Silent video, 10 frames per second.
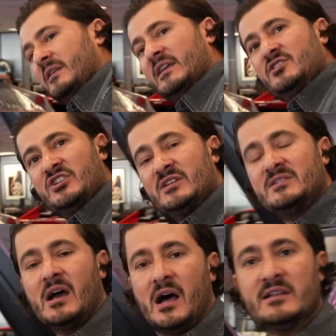the engine,
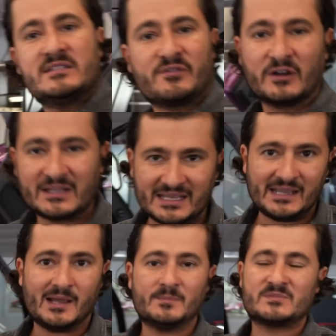different
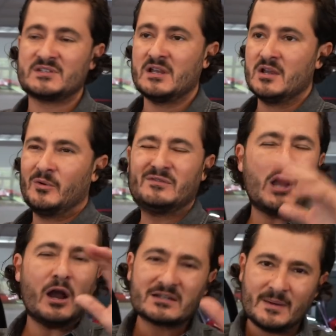cams. We've
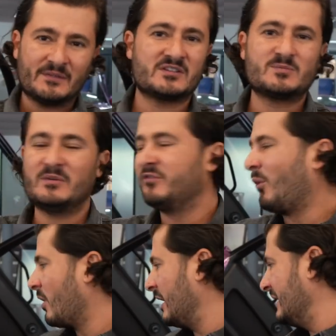talked about this
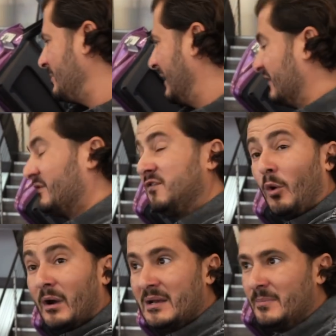before,
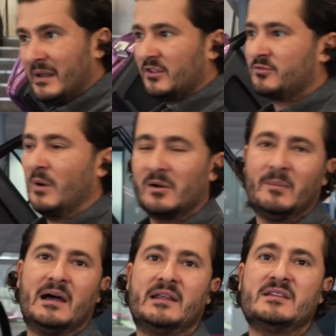four independent throttle
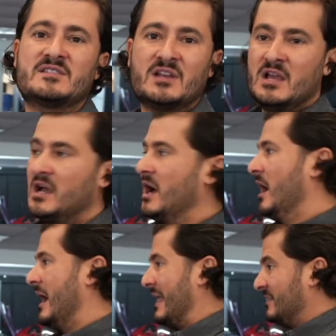bodies,
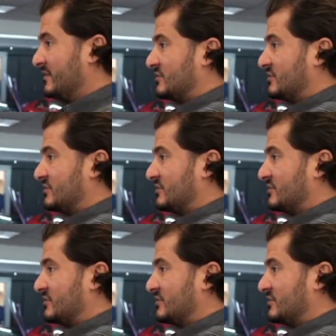and the